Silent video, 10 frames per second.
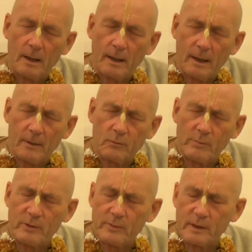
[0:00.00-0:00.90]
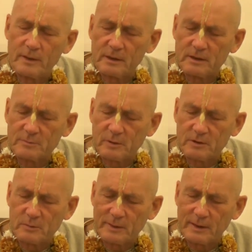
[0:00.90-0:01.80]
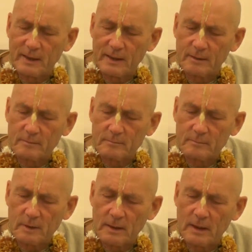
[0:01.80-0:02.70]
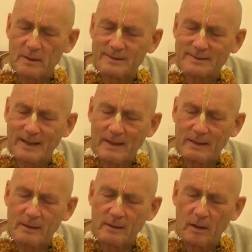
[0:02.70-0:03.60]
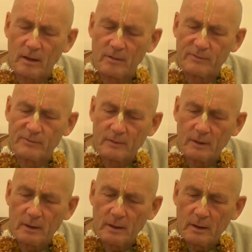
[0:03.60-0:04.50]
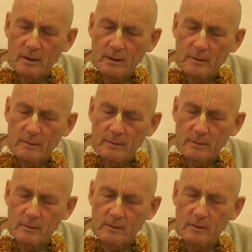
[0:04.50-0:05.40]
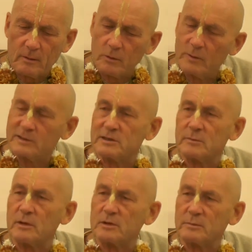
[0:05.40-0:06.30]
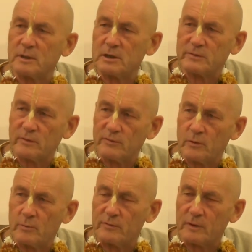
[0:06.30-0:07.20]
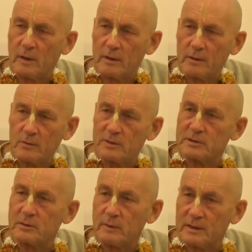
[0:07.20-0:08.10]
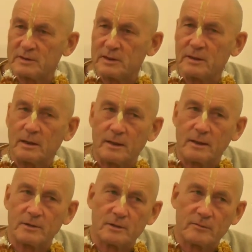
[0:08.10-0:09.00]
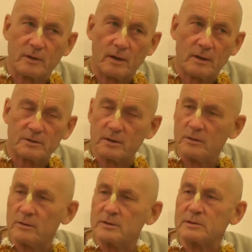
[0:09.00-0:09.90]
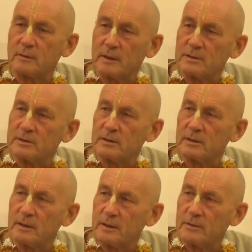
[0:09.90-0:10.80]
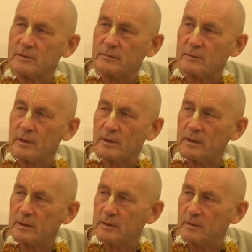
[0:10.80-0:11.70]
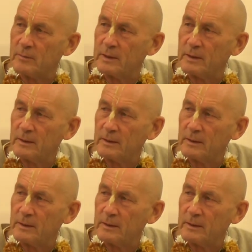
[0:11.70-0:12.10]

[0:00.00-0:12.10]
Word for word: And when we read these books, we get an understanding of, you know, who is the most merciful form of God? Who is the greatest incarnation of God? So who is the greatest incarnation of God? Can you tell me?